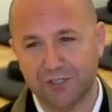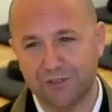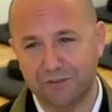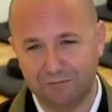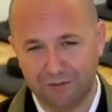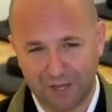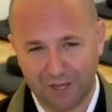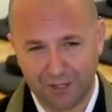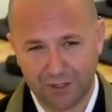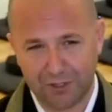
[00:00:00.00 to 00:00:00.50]

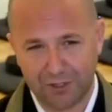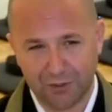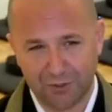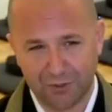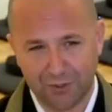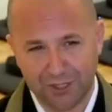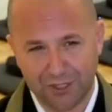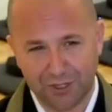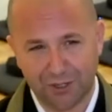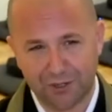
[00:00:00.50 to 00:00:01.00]
value
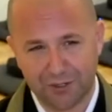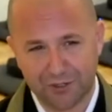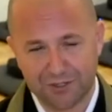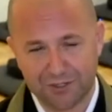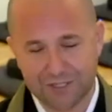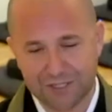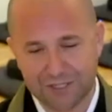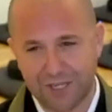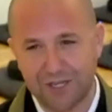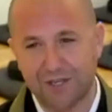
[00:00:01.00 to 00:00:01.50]
in
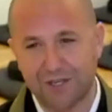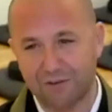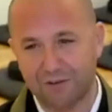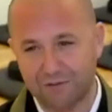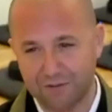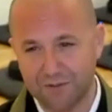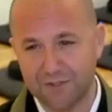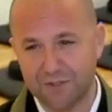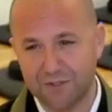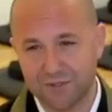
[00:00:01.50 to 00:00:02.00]

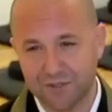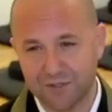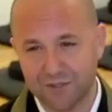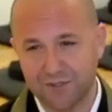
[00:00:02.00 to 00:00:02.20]
ourselves